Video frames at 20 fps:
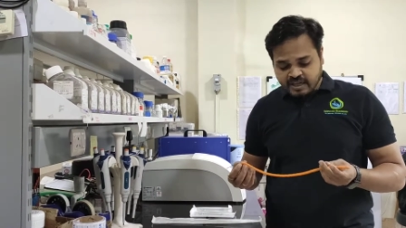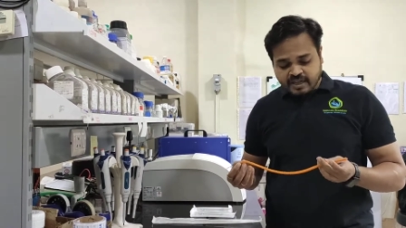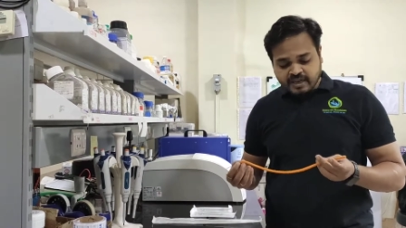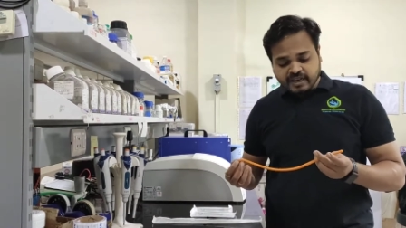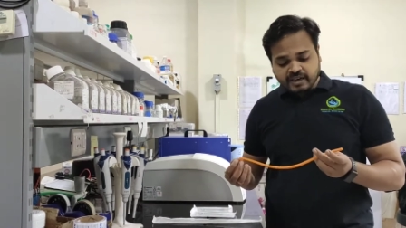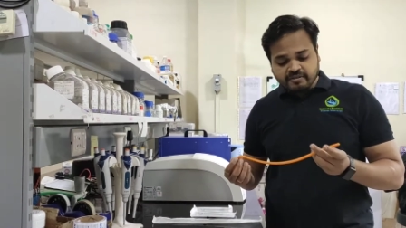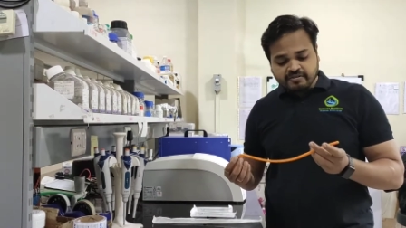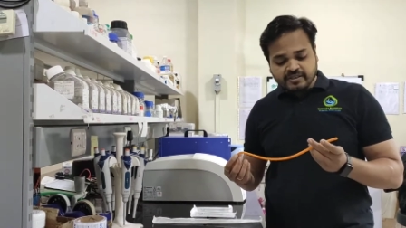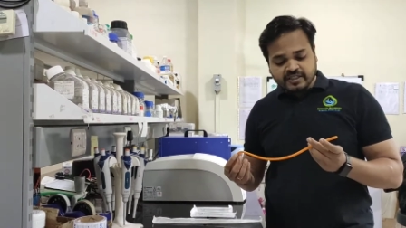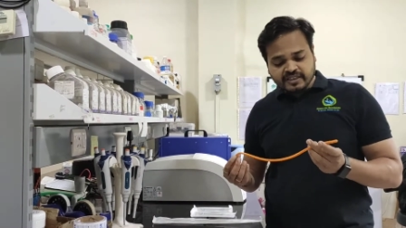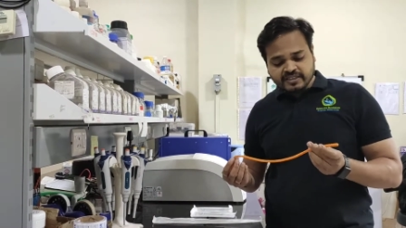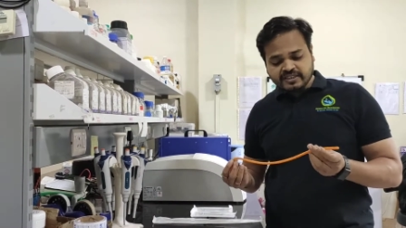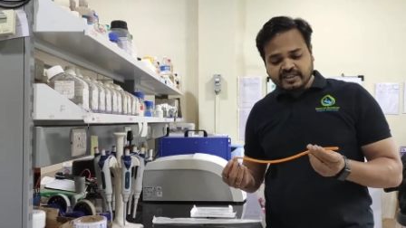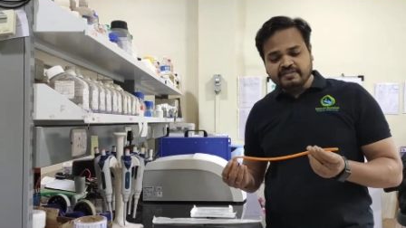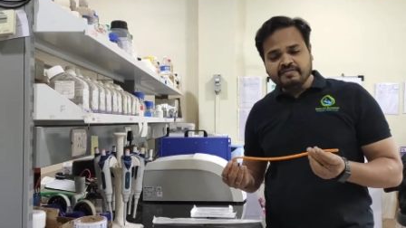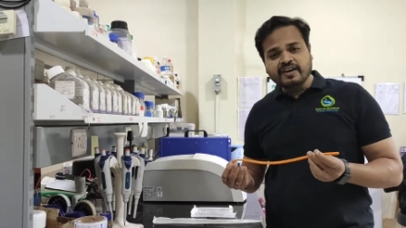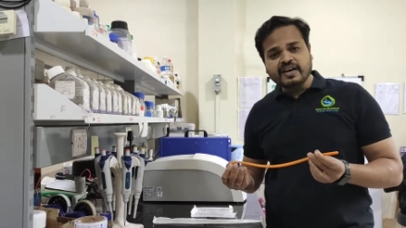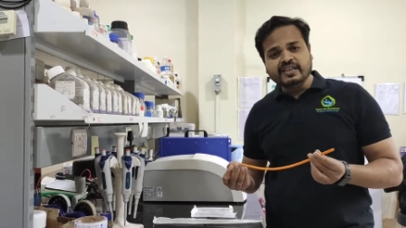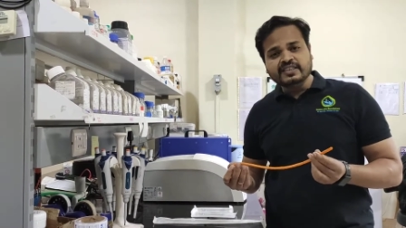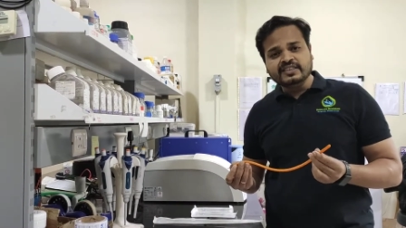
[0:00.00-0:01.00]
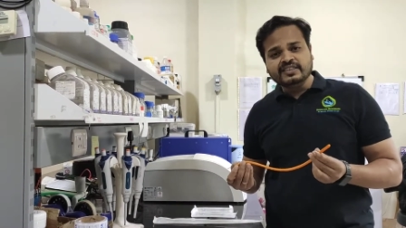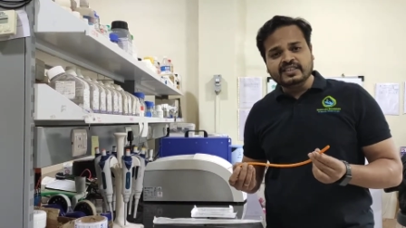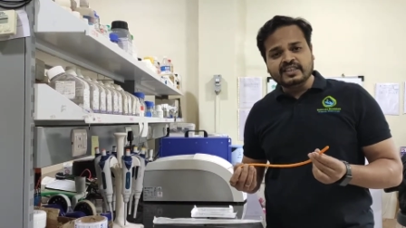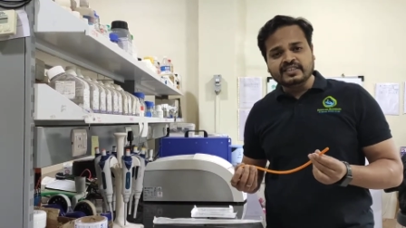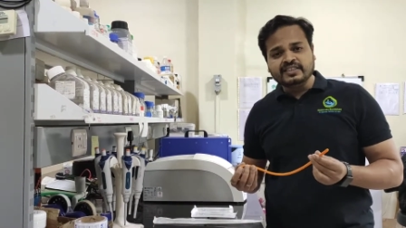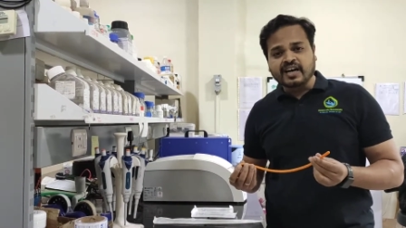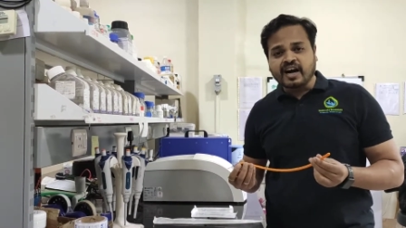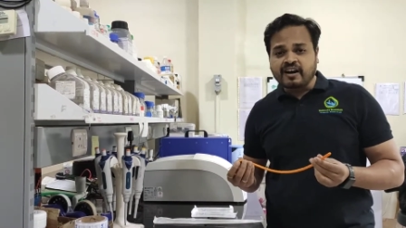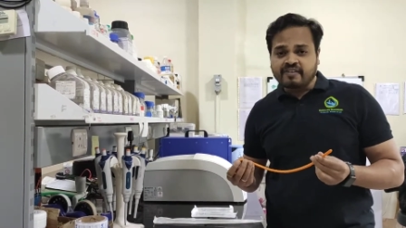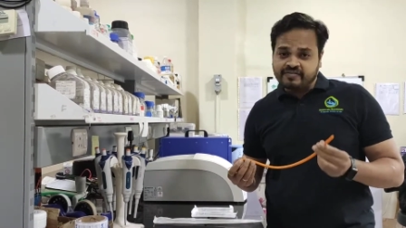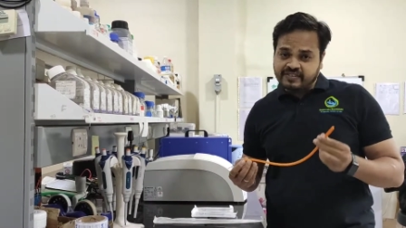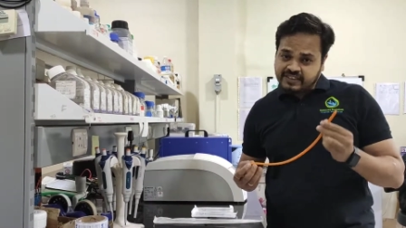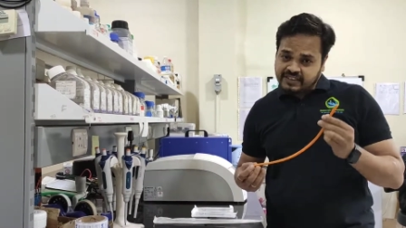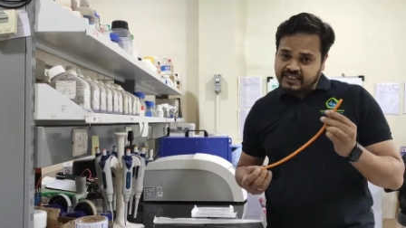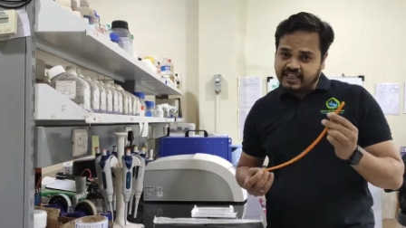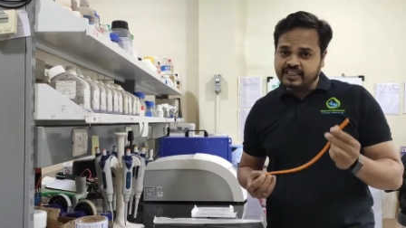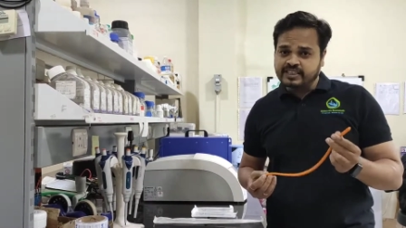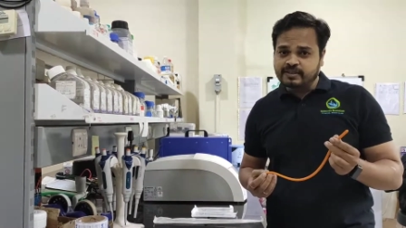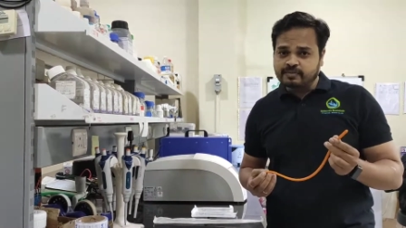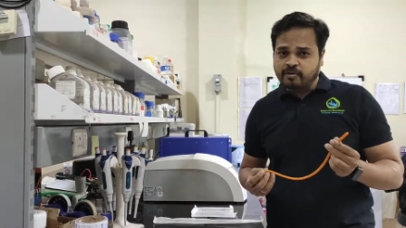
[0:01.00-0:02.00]
Now this device is half
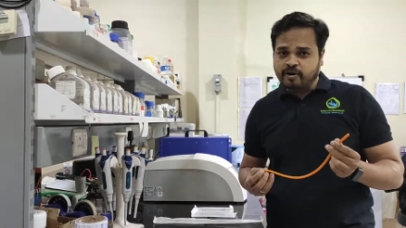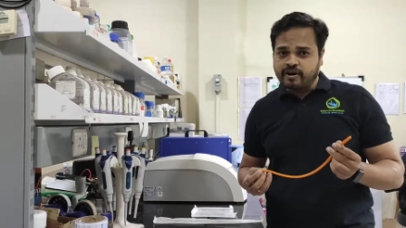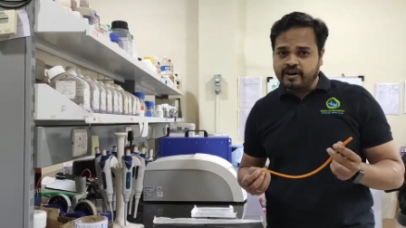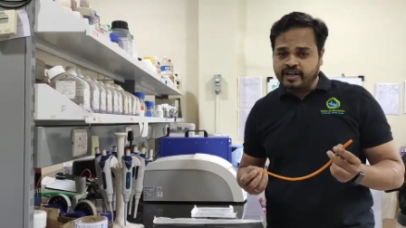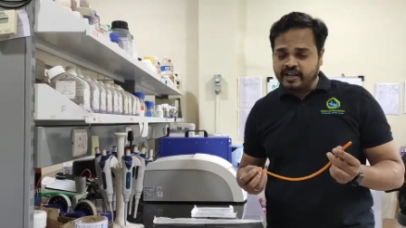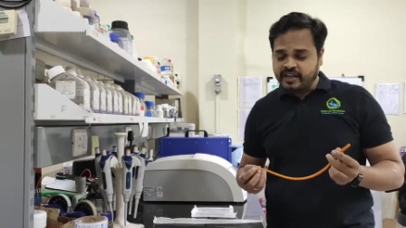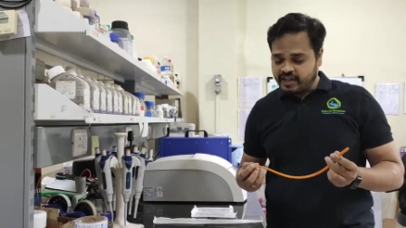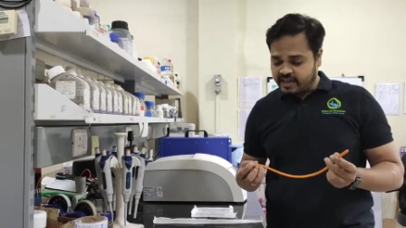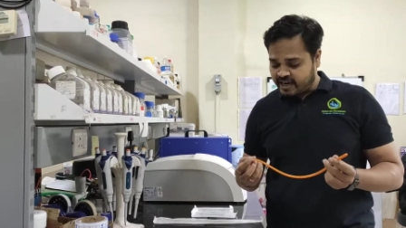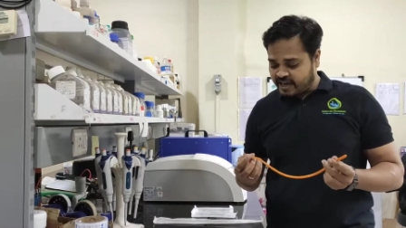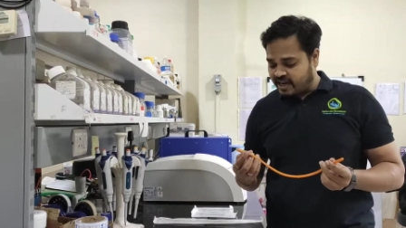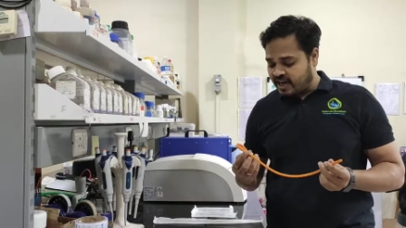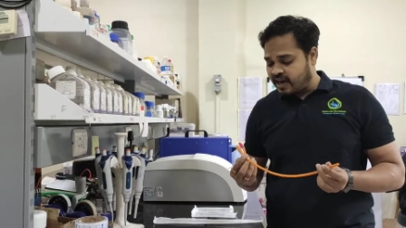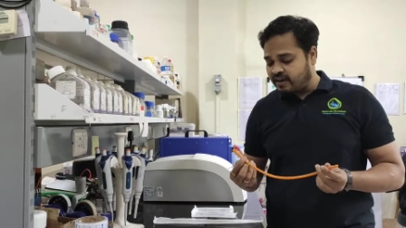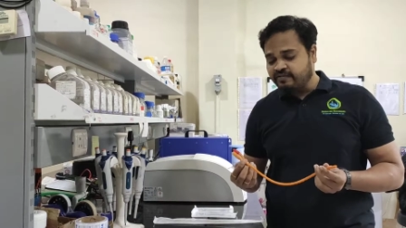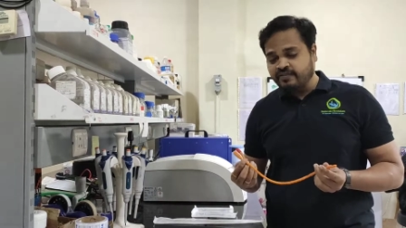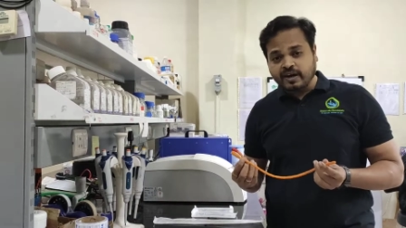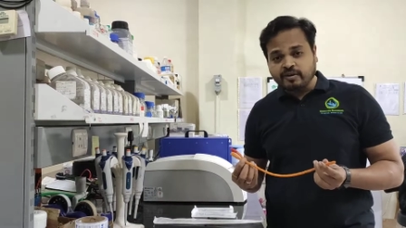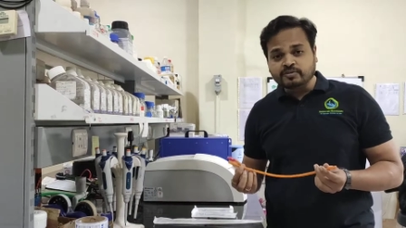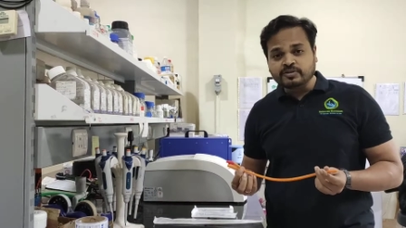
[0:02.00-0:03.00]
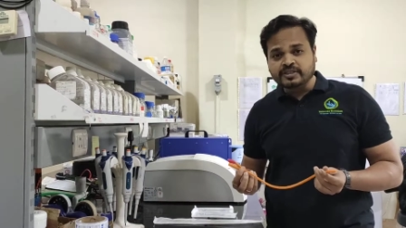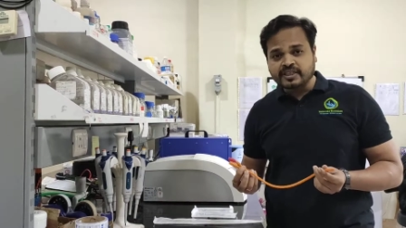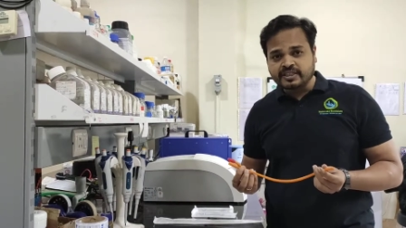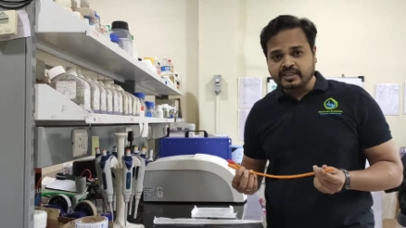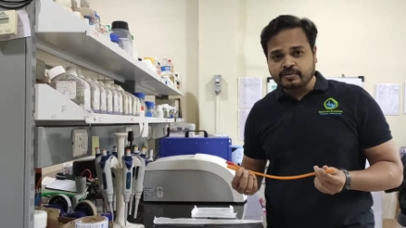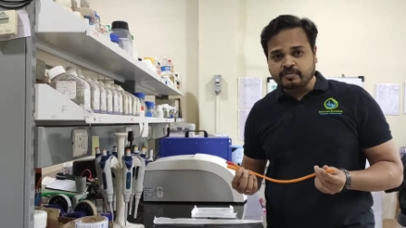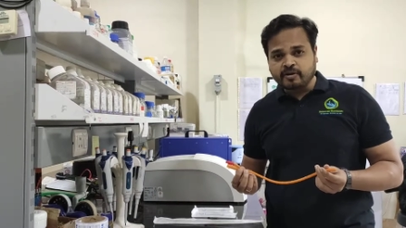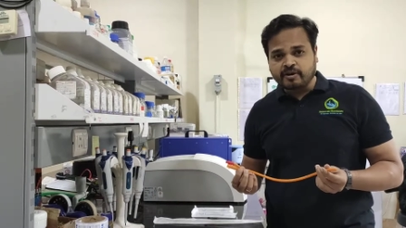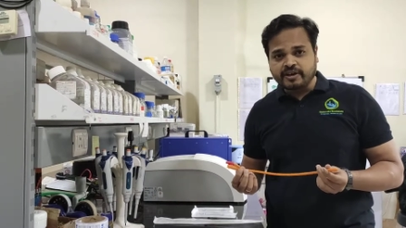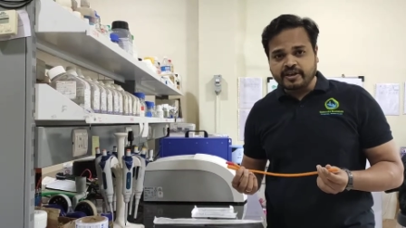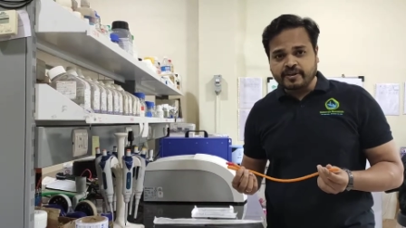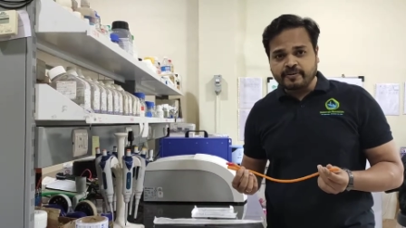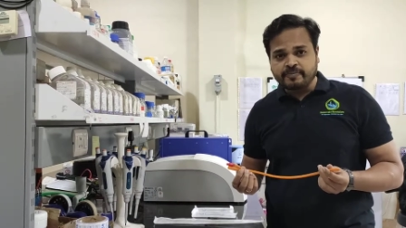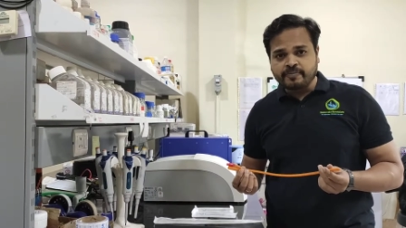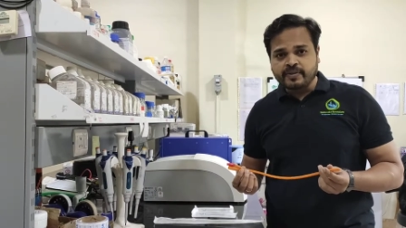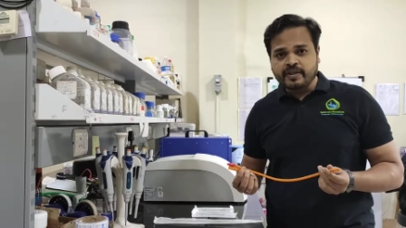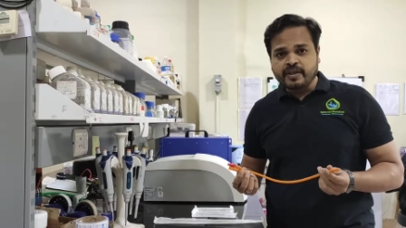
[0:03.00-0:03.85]
inside the body and half outside the body.